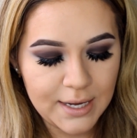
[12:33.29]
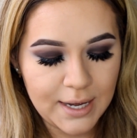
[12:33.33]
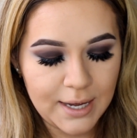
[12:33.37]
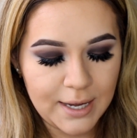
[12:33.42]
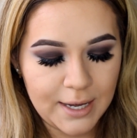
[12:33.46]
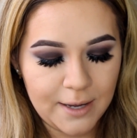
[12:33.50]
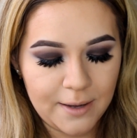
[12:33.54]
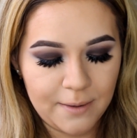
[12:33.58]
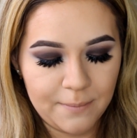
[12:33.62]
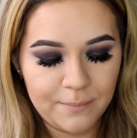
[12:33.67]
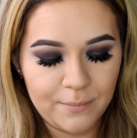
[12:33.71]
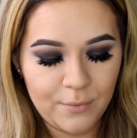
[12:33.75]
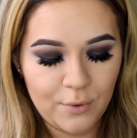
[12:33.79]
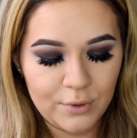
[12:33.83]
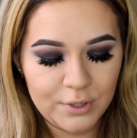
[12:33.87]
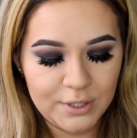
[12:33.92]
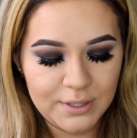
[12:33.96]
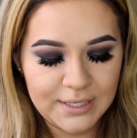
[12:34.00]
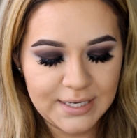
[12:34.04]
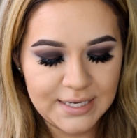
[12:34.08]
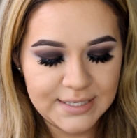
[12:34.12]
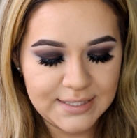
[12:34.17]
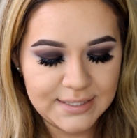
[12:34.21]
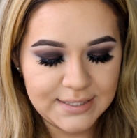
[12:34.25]
but
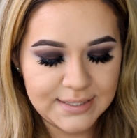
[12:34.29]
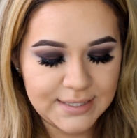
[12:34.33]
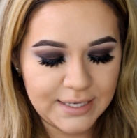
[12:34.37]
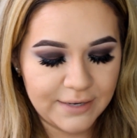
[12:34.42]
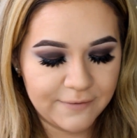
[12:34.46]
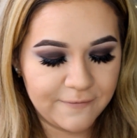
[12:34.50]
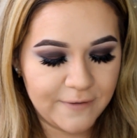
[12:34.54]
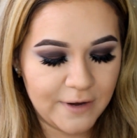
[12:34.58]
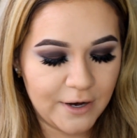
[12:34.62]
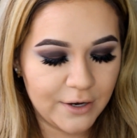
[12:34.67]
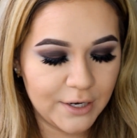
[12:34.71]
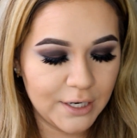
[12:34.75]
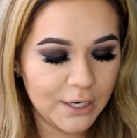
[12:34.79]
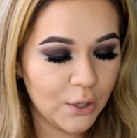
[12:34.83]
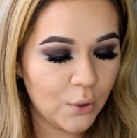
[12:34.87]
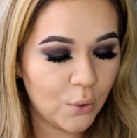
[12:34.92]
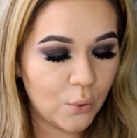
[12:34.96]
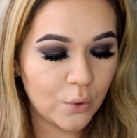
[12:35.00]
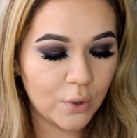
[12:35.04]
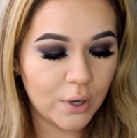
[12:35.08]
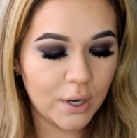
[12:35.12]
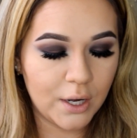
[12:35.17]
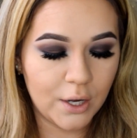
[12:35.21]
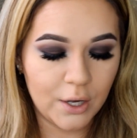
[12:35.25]
only because it's like very
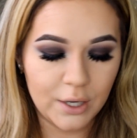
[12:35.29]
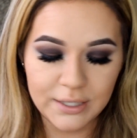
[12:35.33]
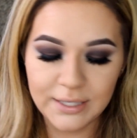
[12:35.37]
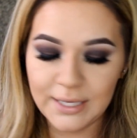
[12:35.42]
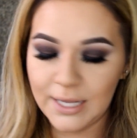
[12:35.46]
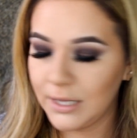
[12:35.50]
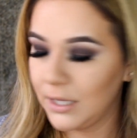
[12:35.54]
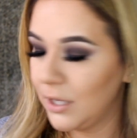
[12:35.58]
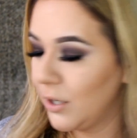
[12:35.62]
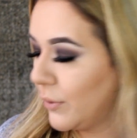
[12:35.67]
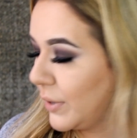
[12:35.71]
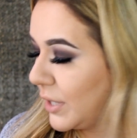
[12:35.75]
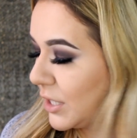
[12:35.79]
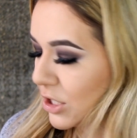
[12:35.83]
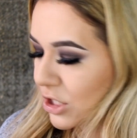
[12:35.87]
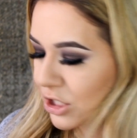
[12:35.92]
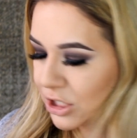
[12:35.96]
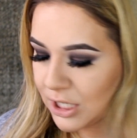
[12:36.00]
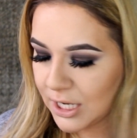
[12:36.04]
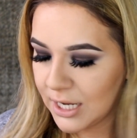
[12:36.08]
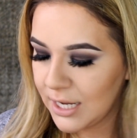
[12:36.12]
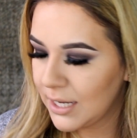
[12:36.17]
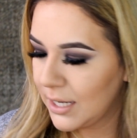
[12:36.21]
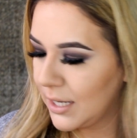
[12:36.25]

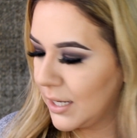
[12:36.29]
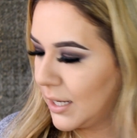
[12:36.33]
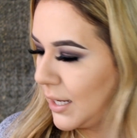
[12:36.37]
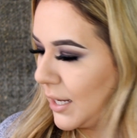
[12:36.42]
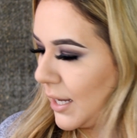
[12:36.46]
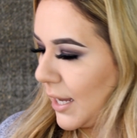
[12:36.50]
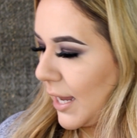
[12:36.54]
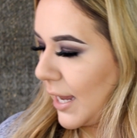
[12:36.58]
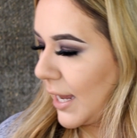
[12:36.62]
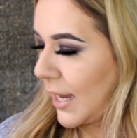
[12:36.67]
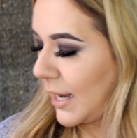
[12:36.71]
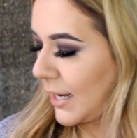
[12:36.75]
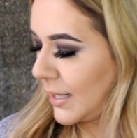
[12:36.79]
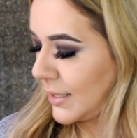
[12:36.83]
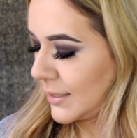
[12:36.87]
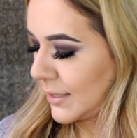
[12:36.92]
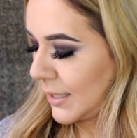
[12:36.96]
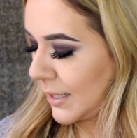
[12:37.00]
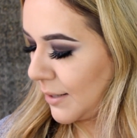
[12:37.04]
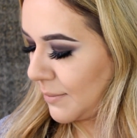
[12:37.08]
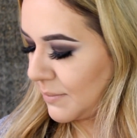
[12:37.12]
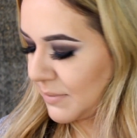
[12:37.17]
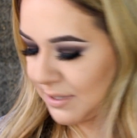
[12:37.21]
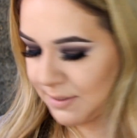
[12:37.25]
yellowish, and
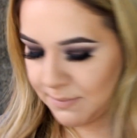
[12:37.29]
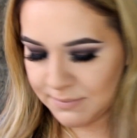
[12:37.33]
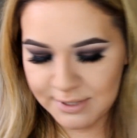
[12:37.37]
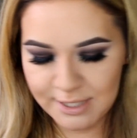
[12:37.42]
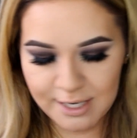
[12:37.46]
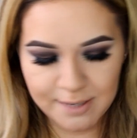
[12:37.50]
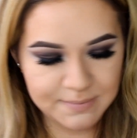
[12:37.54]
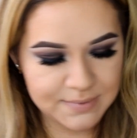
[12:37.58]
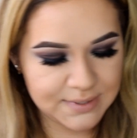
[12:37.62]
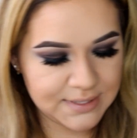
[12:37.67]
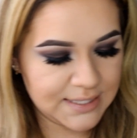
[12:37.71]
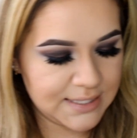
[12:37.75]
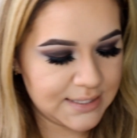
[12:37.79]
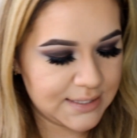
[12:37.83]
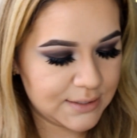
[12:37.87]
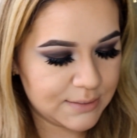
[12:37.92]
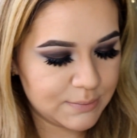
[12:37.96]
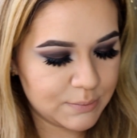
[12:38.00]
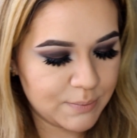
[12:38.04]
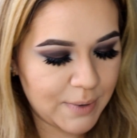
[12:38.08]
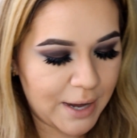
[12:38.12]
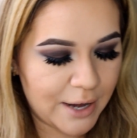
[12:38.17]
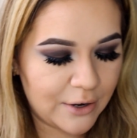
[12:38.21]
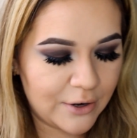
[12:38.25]
sometimes
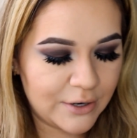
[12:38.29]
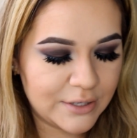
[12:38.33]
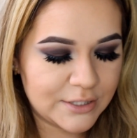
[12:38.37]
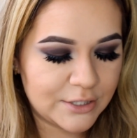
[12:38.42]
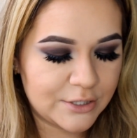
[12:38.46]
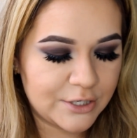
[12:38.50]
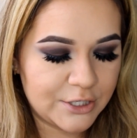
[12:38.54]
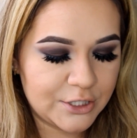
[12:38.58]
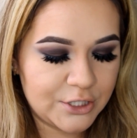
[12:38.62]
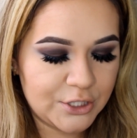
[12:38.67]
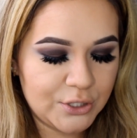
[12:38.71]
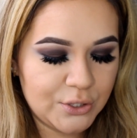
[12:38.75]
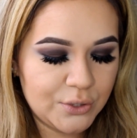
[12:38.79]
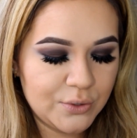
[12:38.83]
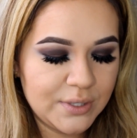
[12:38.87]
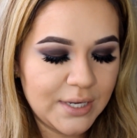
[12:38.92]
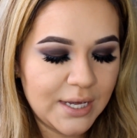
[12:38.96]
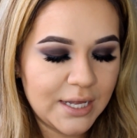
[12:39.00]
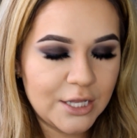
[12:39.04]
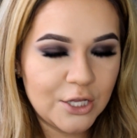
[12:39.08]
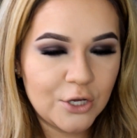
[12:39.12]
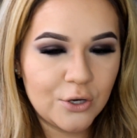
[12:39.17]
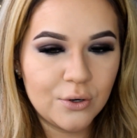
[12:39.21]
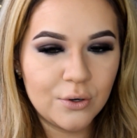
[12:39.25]
these powders that are too
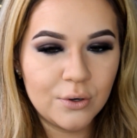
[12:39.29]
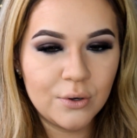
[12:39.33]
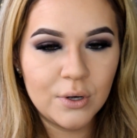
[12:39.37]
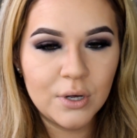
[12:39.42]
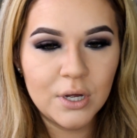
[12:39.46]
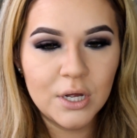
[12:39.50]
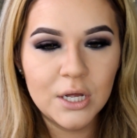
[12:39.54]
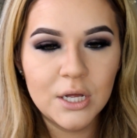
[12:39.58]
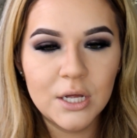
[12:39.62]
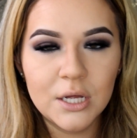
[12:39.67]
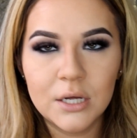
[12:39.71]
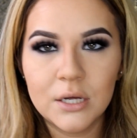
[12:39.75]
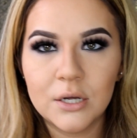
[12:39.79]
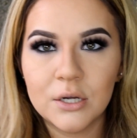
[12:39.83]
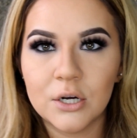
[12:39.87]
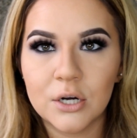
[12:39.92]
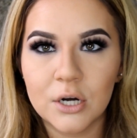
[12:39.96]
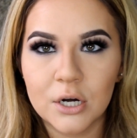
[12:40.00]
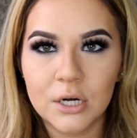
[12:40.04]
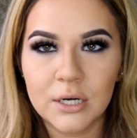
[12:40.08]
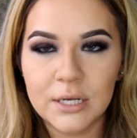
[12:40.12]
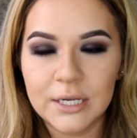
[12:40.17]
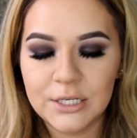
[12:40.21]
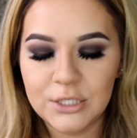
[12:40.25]
yellow
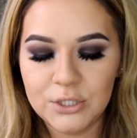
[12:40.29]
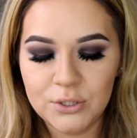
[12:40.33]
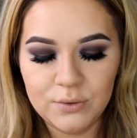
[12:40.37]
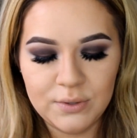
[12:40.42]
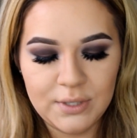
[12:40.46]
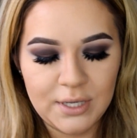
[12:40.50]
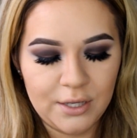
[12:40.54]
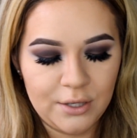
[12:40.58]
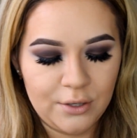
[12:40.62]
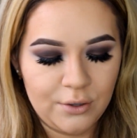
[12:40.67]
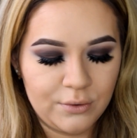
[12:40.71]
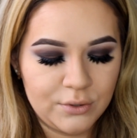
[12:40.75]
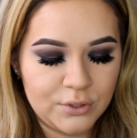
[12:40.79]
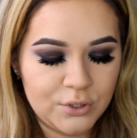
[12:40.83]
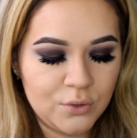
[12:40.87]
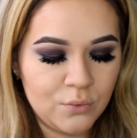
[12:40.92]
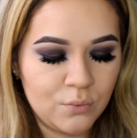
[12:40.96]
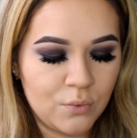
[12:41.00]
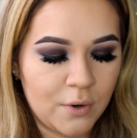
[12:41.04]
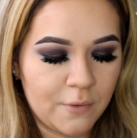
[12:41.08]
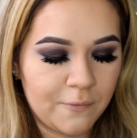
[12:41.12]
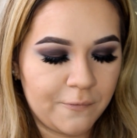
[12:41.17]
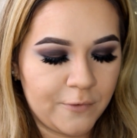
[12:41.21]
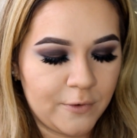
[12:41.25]
are like too yellow,
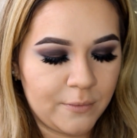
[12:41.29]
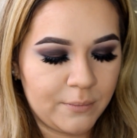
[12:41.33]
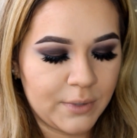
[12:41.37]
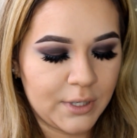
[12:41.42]
too warm.